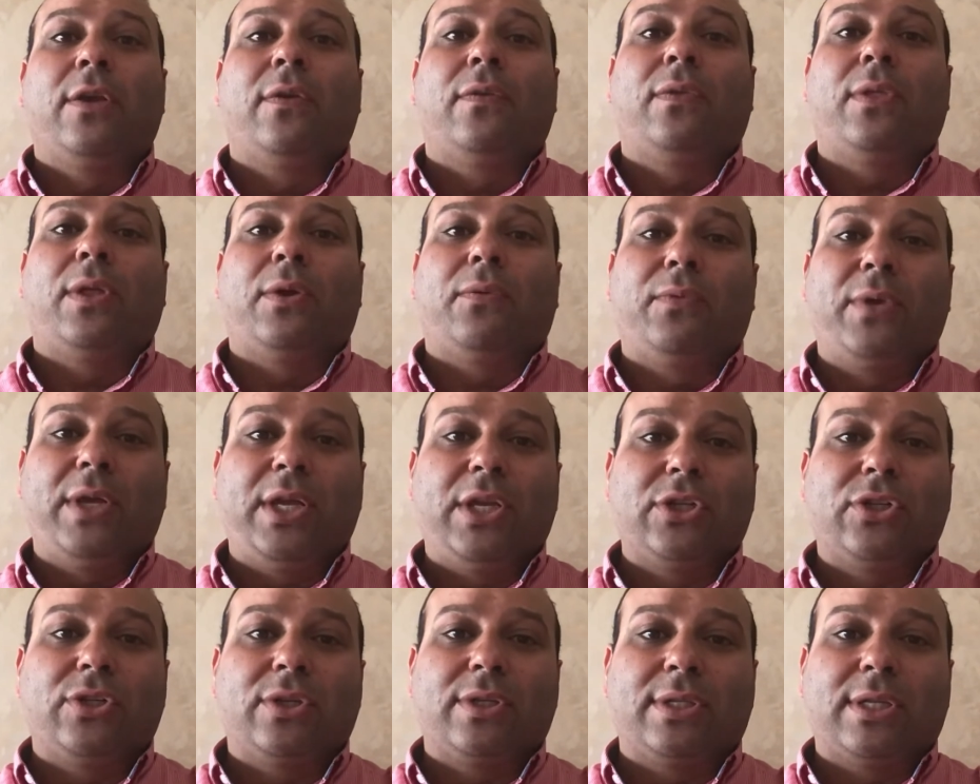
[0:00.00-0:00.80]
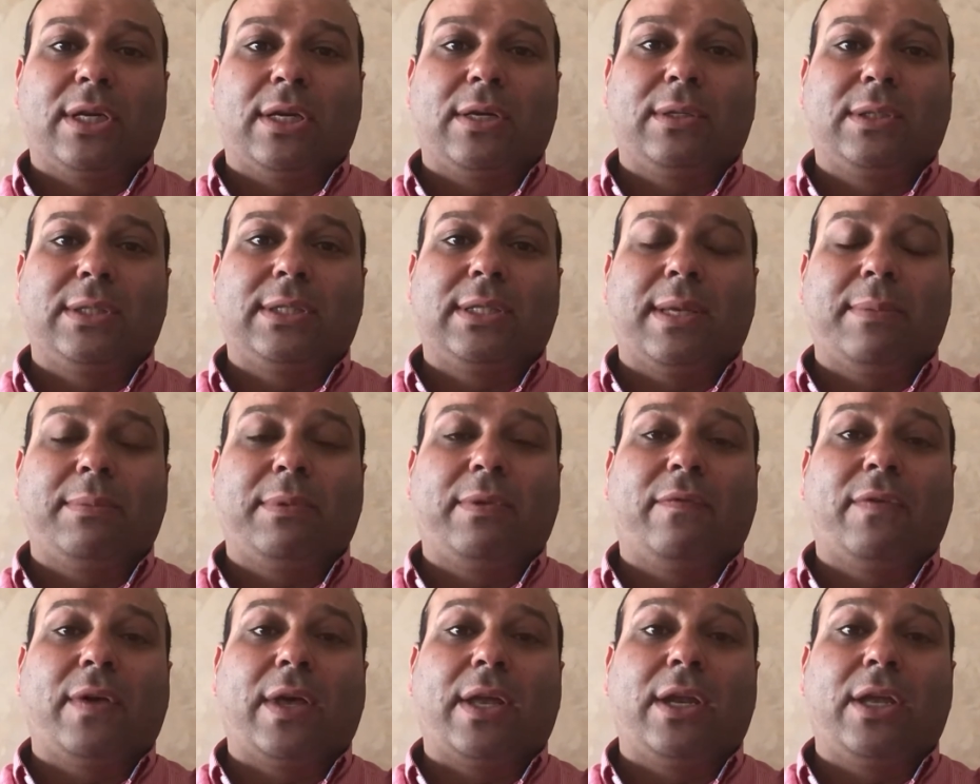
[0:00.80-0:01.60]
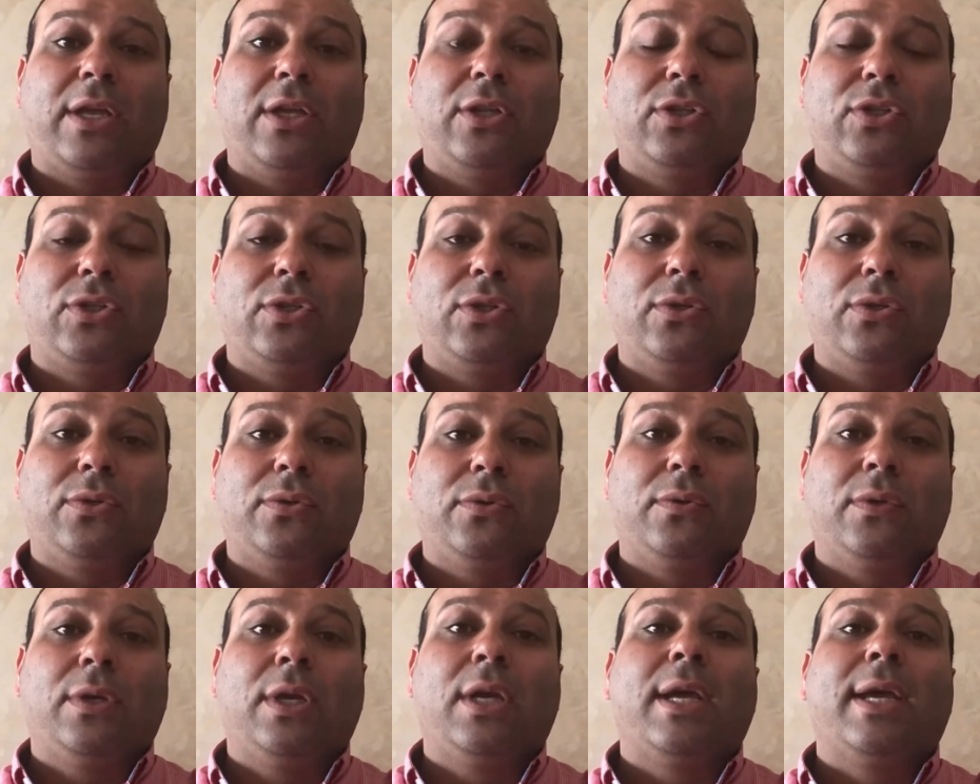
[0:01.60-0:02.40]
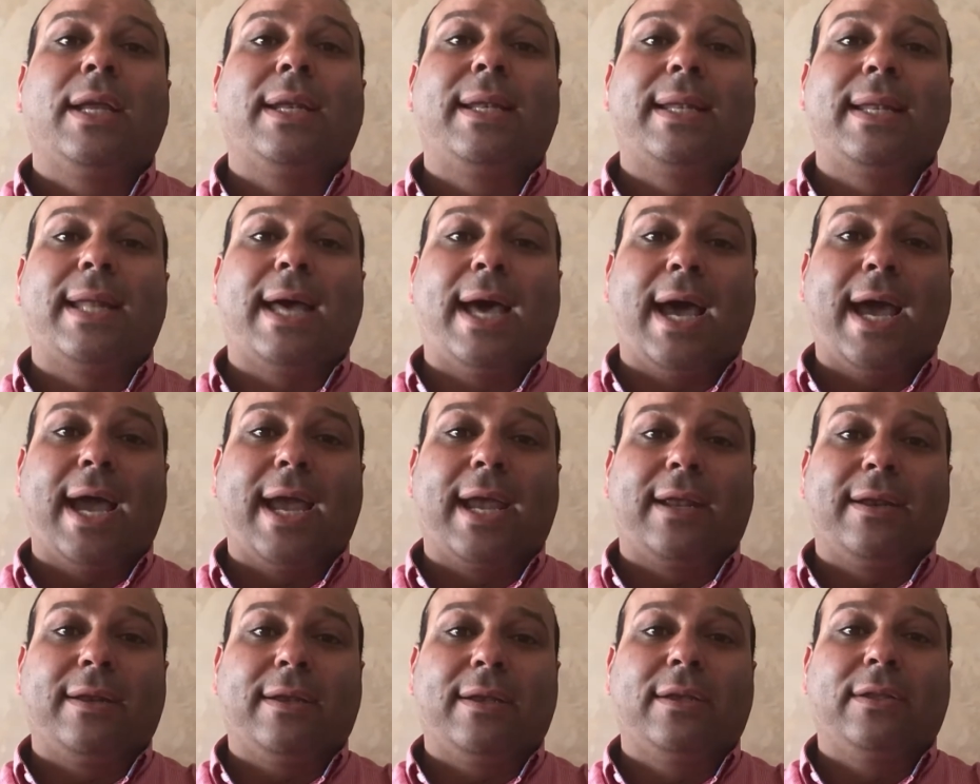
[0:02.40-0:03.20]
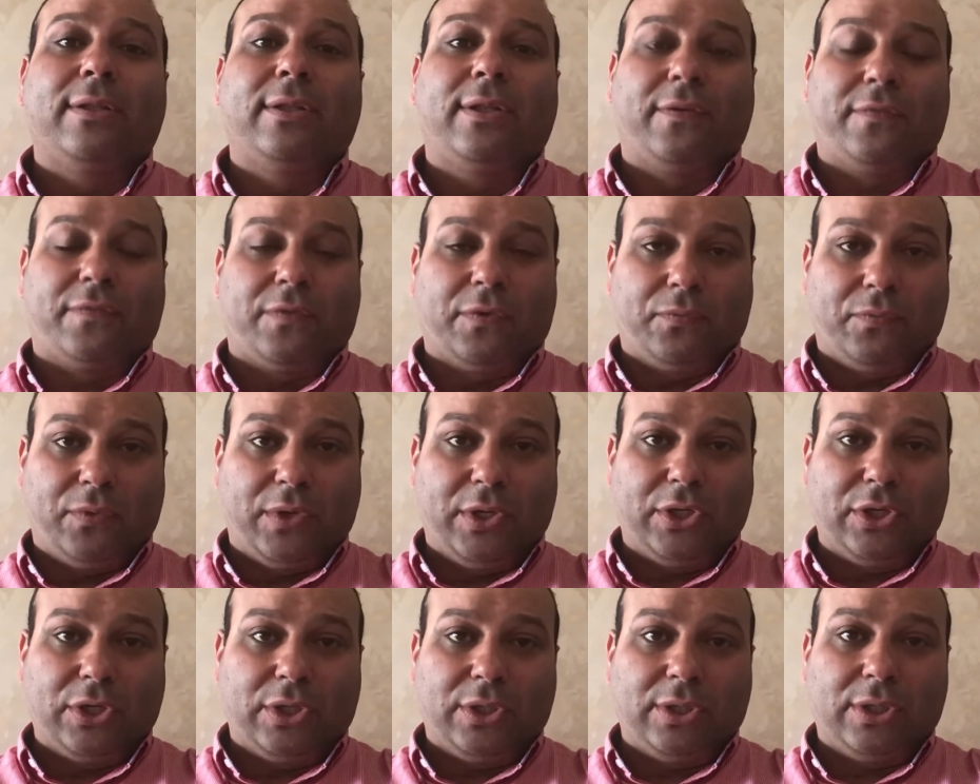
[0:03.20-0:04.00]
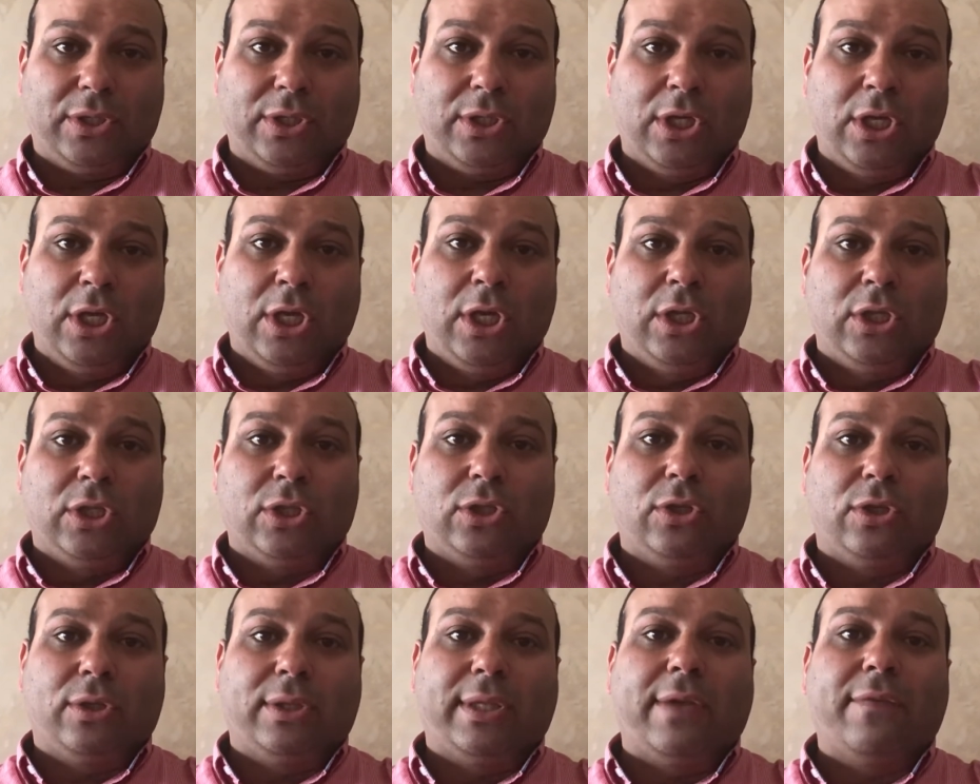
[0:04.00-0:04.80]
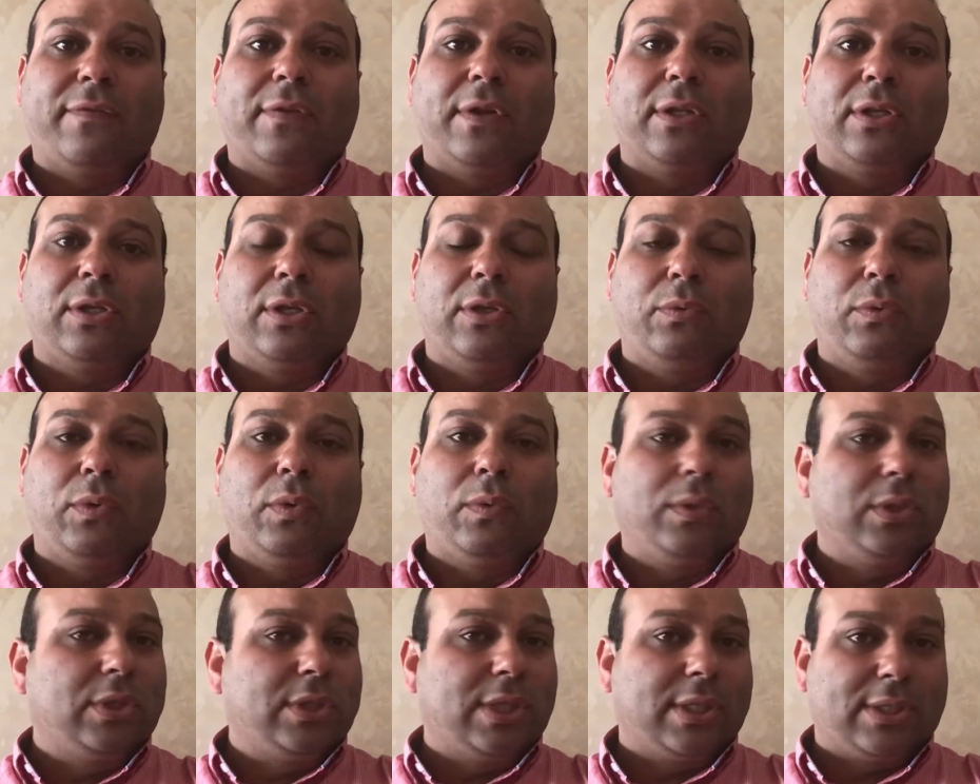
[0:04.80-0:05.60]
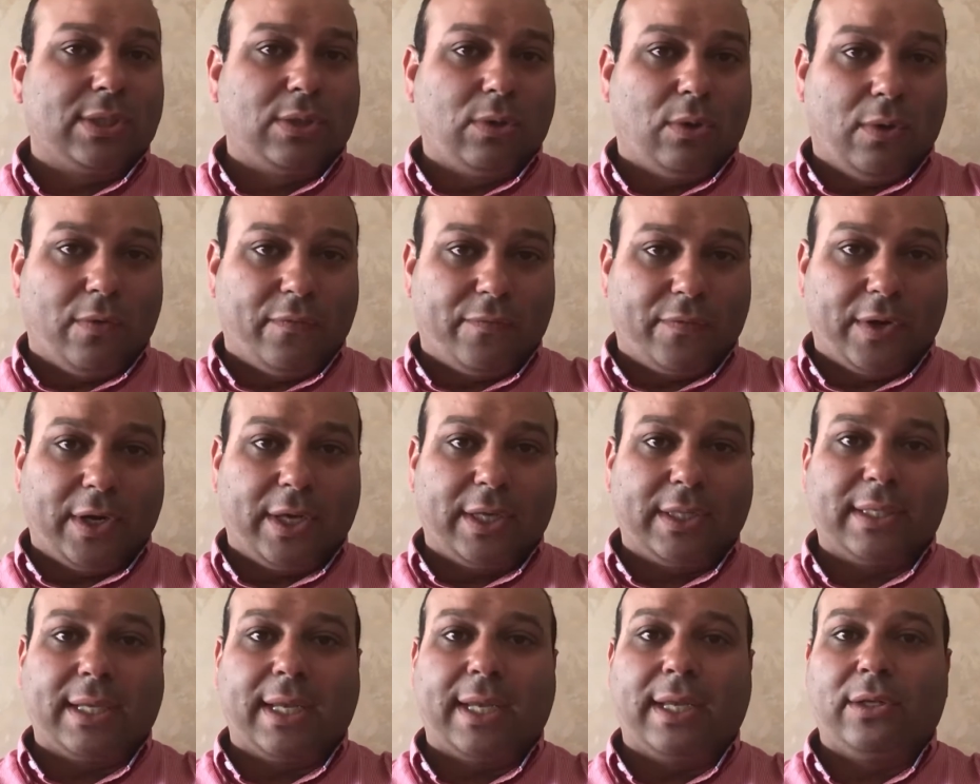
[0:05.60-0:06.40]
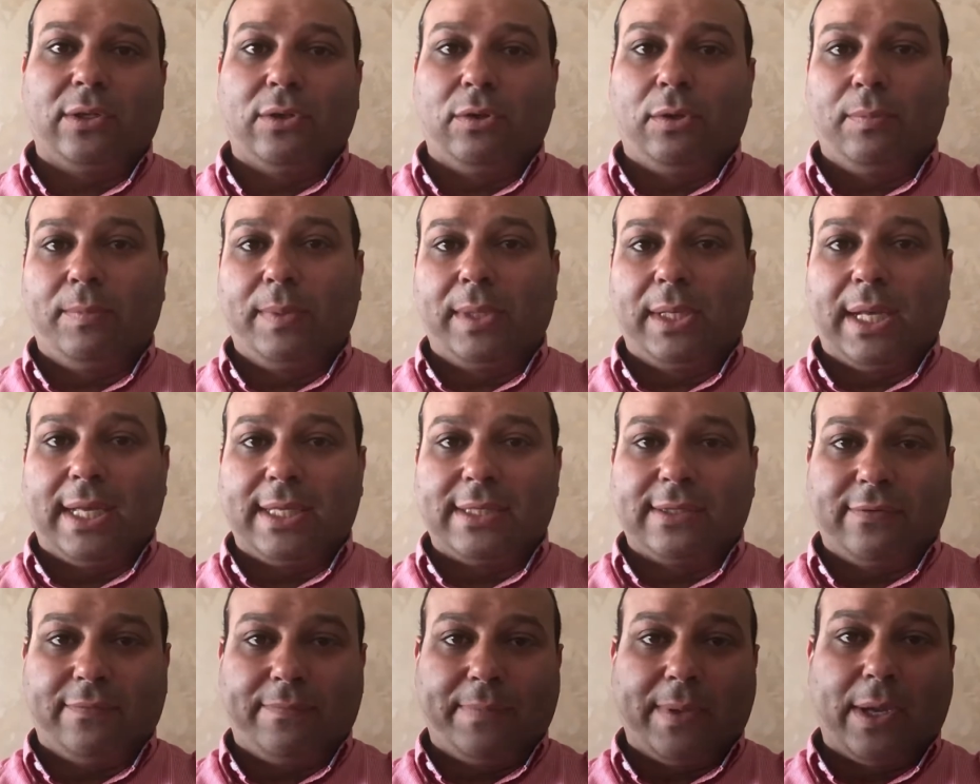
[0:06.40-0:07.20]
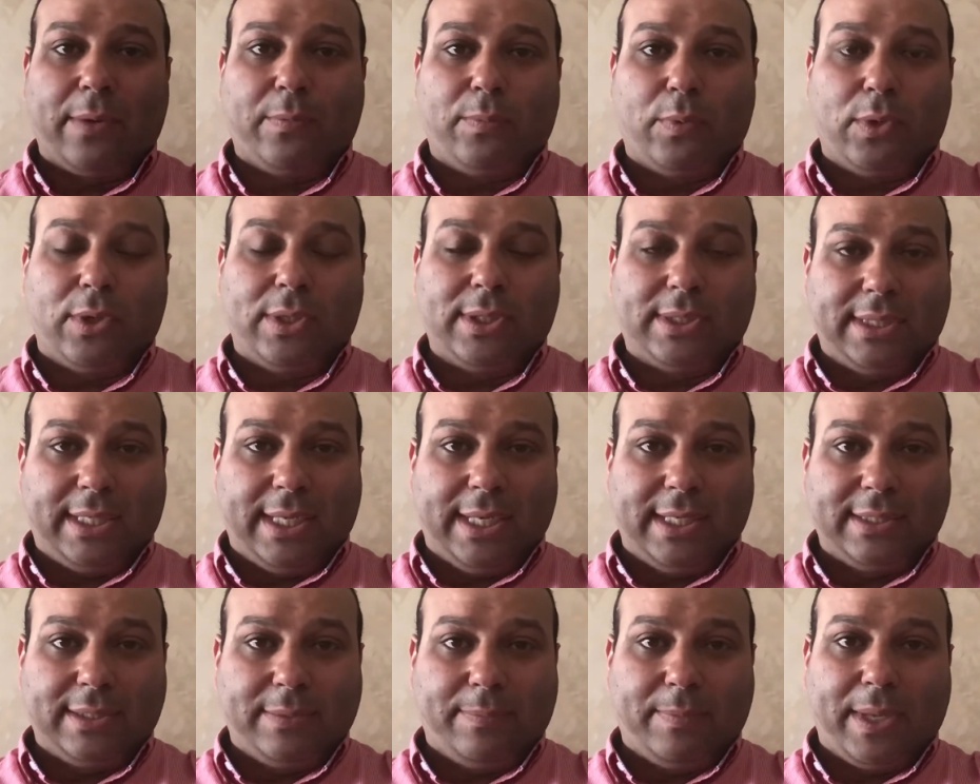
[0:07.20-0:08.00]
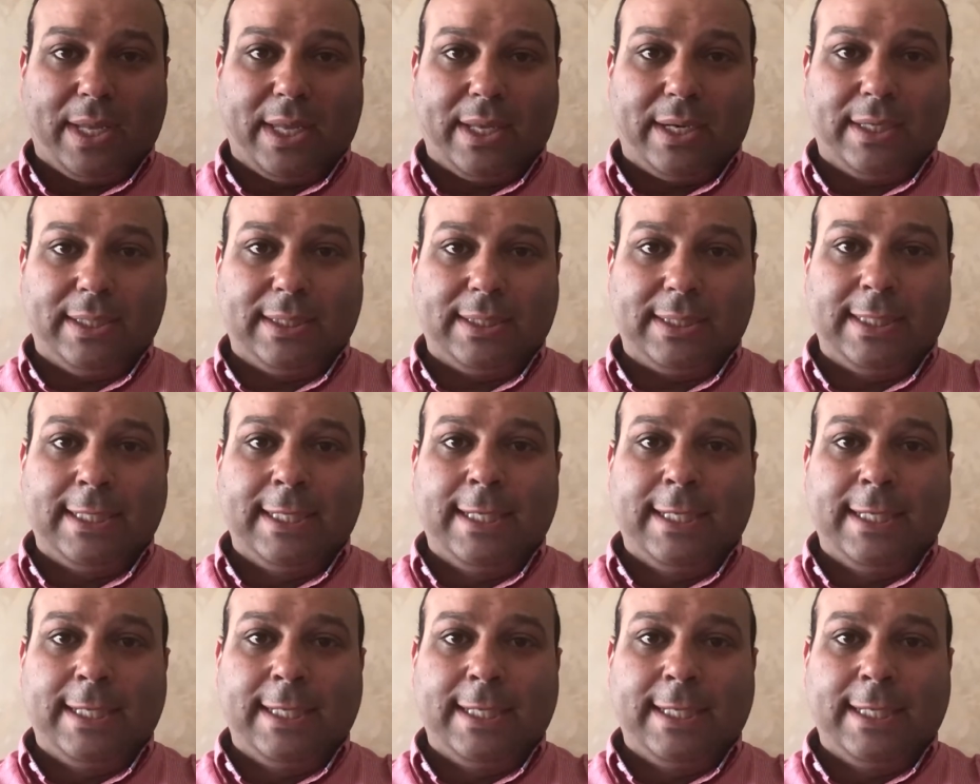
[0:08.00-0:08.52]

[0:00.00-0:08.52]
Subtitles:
The regions are subdivided into 9 different regions. So definitely we will just go over it, and there will be lots of PowerPoint slides about it.